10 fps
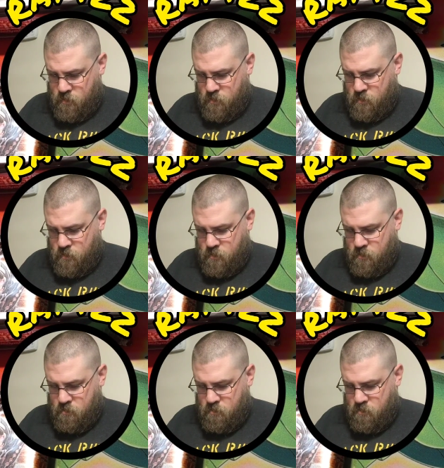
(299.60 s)

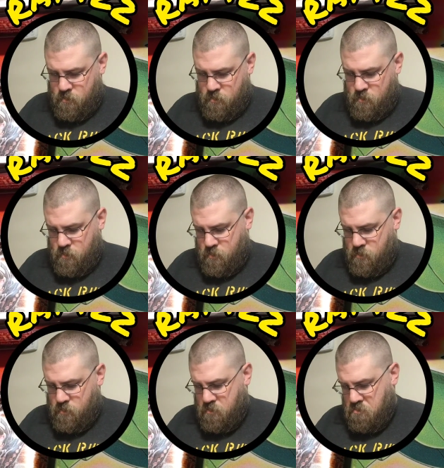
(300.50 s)

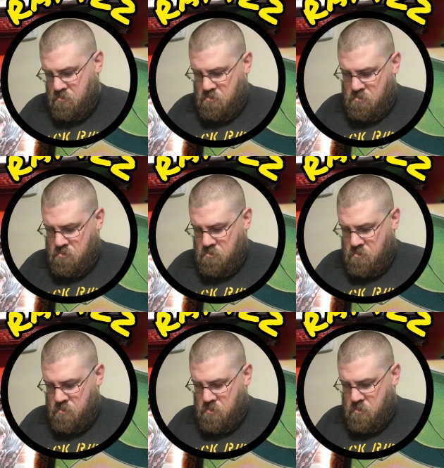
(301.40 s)
(no one is talking)